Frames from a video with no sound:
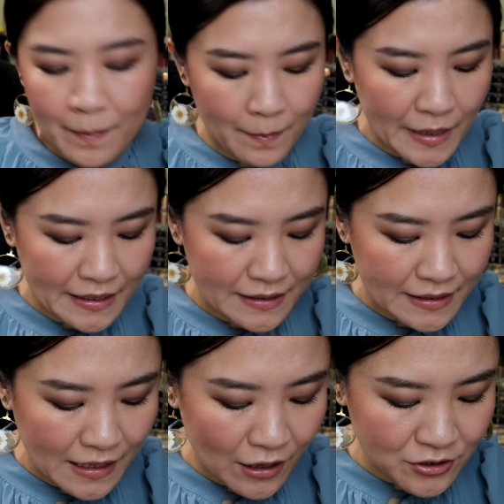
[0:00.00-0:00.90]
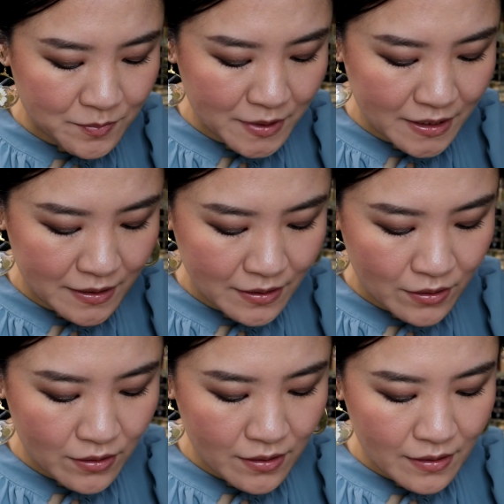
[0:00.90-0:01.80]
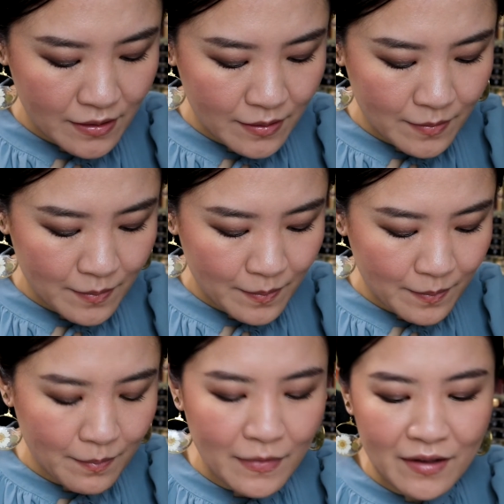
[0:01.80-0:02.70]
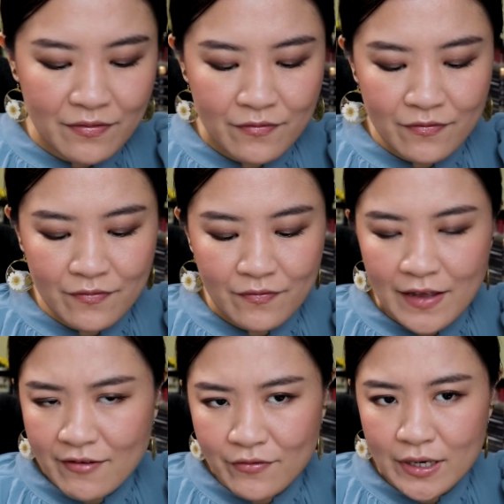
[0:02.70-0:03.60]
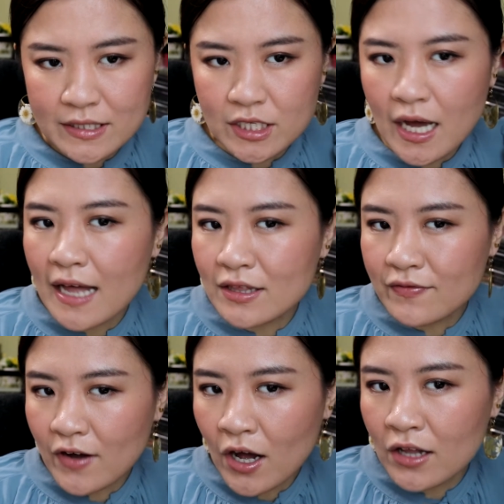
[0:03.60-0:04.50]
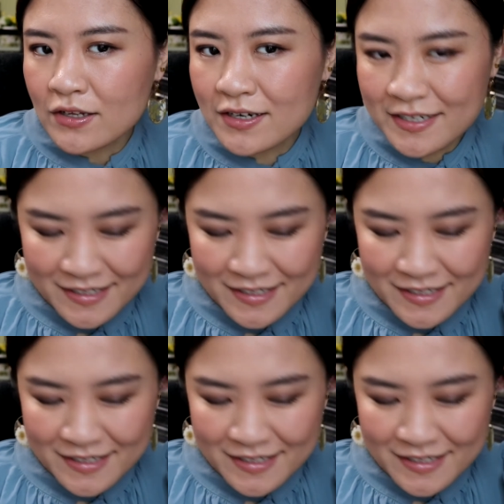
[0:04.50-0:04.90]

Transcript: might not be my favorite kind of color